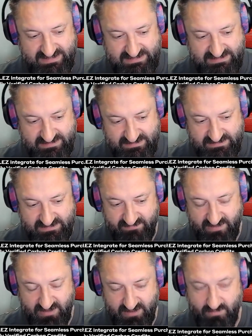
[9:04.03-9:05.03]
see this kind of stuff,
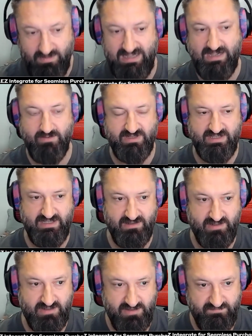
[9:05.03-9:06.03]
they're like, wow, okay,
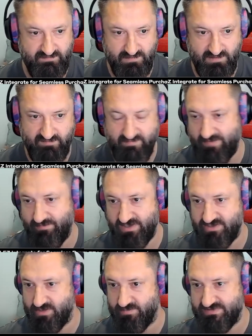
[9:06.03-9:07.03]
like you've made
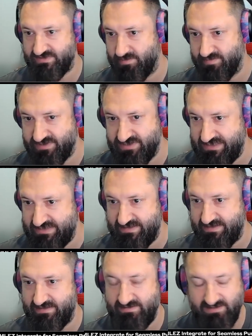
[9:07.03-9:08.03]
my job so much
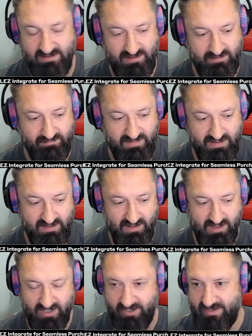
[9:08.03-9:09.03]
easier.
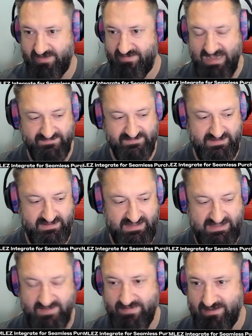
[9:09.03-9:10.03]
I don't even have to
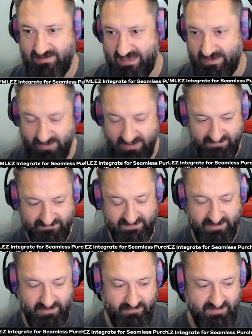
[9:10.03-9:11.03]
think about how I have
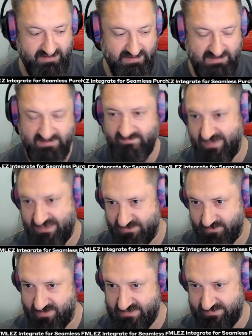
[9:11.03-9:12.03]
to go and fetch
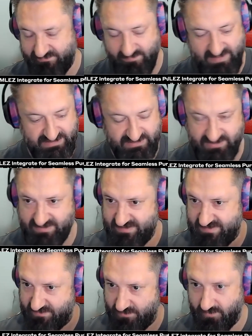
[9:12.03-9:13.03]
all of this information,
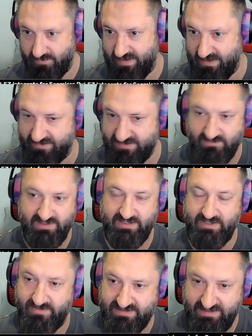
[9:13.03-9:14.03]
because it's all there. It's all
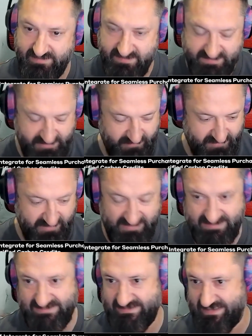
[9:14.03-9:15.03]
encoded in the token. I
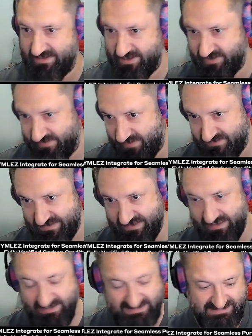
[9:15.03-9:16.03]
can see that you've
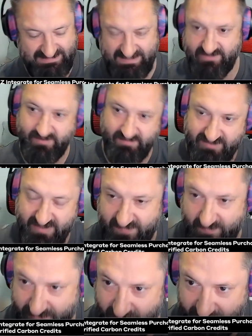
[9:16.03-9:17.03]
offset it. I can see the
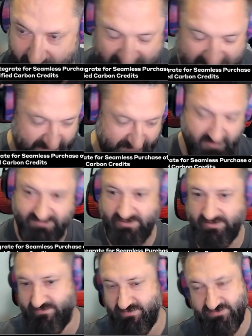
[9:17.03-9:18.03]
cryptographic proof for it. I've got
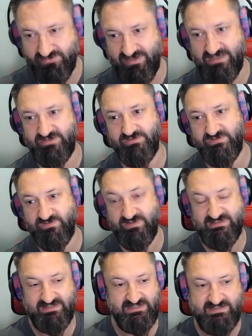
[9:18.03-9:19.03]
Dovu's credentials for
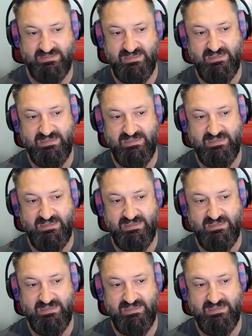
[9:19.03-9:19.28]
it. And